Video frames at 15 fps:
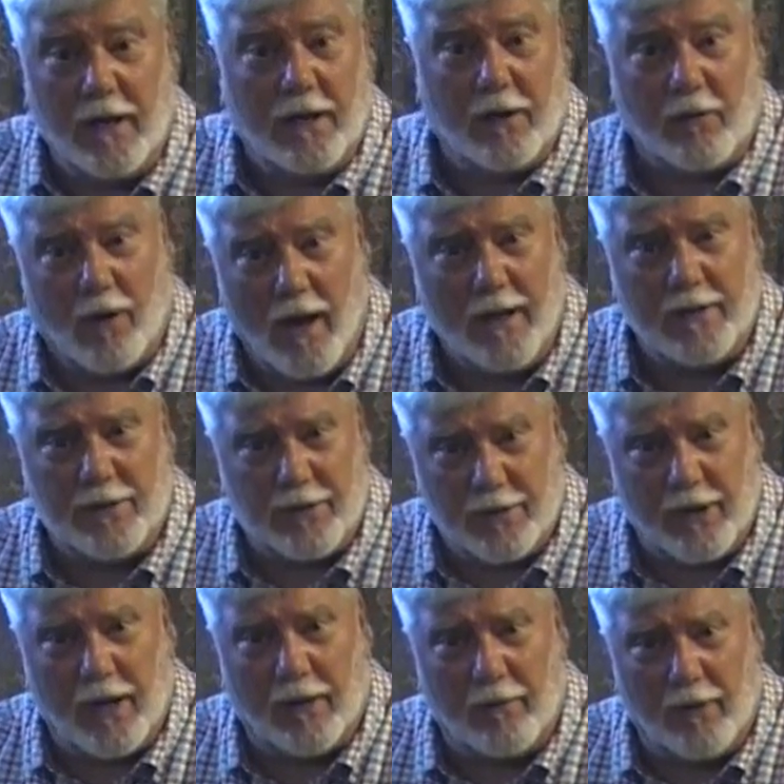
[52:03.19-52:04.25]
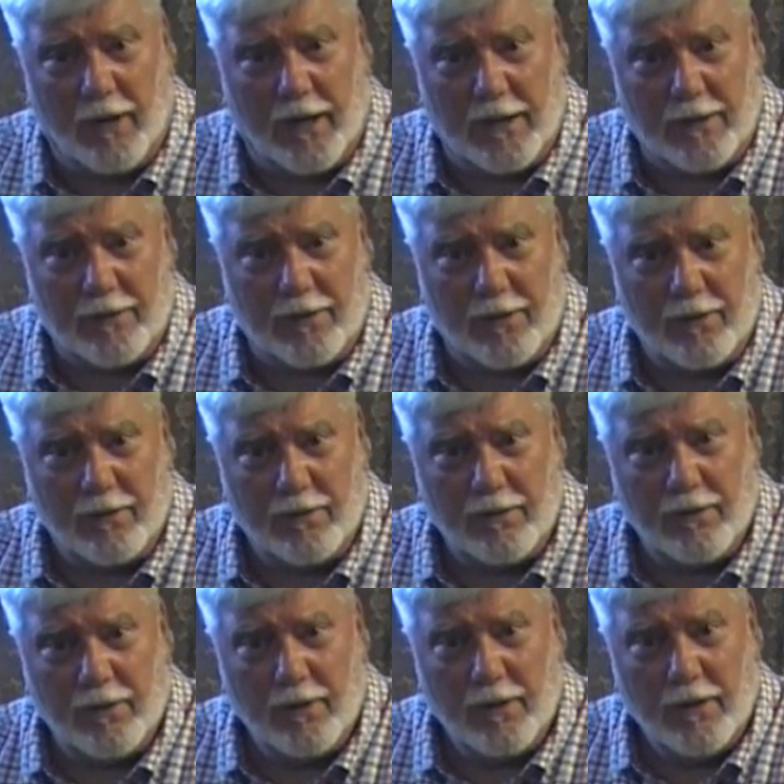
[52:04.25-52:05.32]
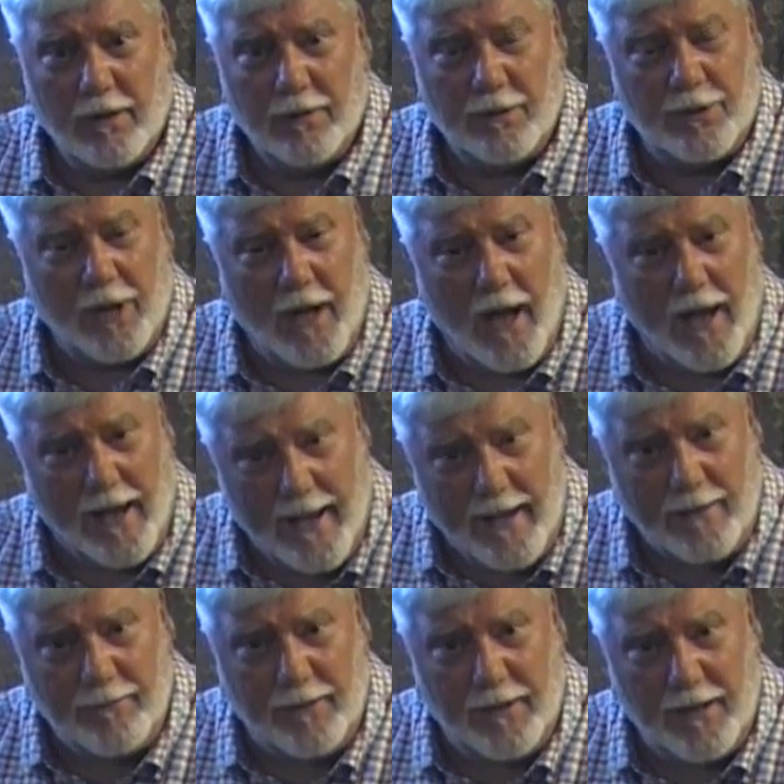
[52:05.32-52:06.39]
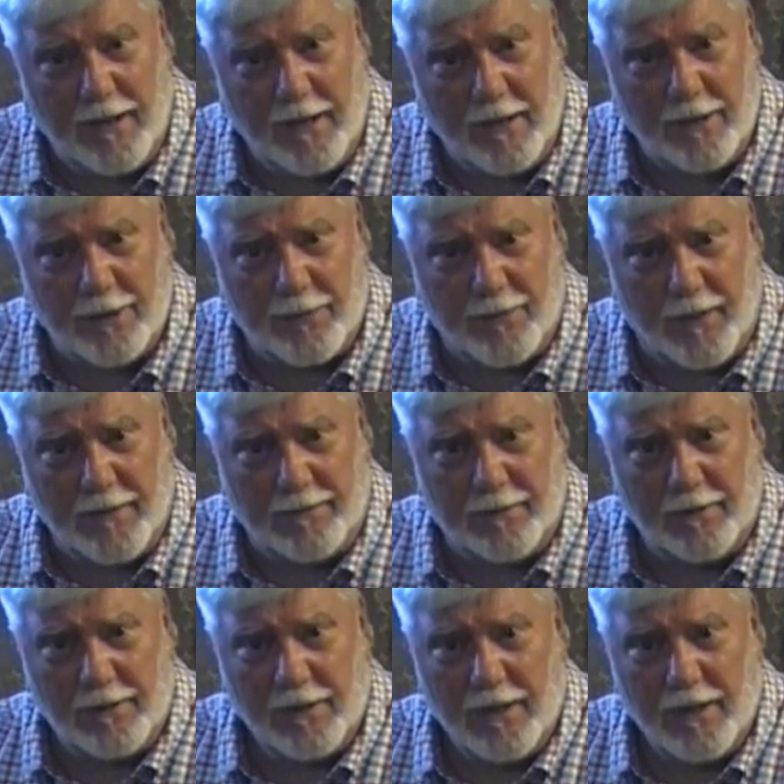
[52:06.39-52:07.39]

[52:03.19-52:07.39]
it. Christ is not raised. You see how adamant he is, people?